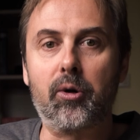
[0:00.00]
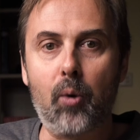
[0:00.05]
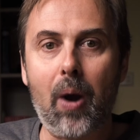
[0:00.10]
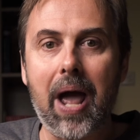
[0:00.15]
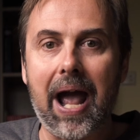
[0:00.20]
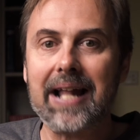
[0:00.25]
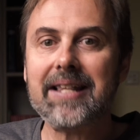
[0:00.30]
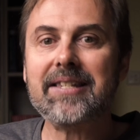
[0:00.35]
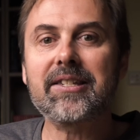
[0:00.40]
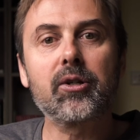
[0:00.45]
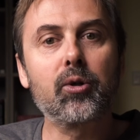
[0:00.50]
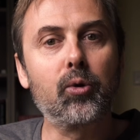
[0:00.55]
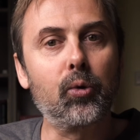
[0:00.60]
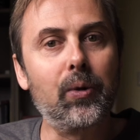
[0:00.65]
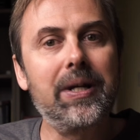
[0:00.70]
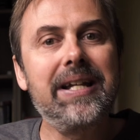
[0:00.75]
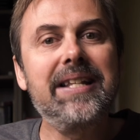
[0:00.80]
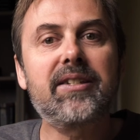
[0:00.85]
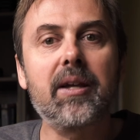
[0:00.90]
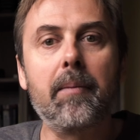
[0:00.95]
reds,
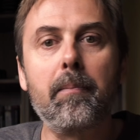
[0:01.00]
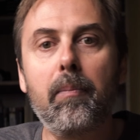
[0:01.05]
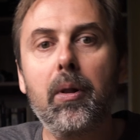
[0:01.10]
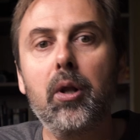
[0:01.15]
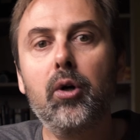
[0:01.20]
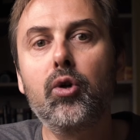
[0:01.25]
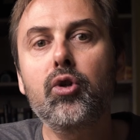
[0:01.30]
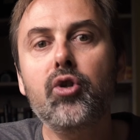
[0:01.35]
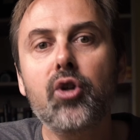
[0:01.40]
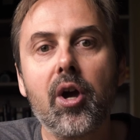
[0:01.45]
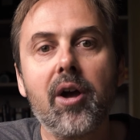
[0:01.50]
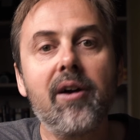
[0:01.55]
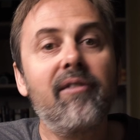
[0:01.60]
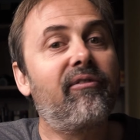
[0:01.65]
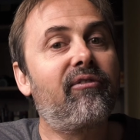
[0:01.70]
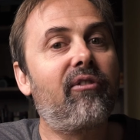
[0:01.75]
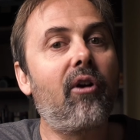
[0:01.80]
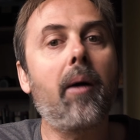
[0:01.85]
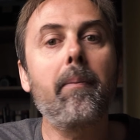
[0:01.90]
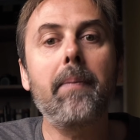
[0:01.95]
greens and blues
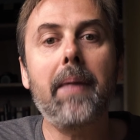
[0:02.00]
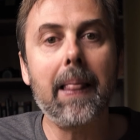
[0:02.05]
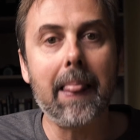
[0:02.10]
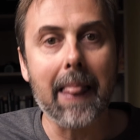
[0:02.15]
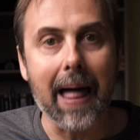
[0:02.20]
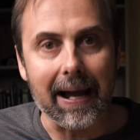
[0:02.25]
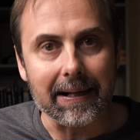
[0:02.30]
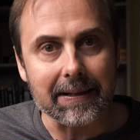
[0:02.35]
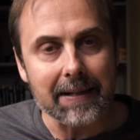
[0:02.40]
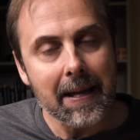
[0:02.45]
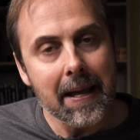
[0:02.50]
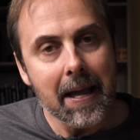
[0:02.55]
from the light.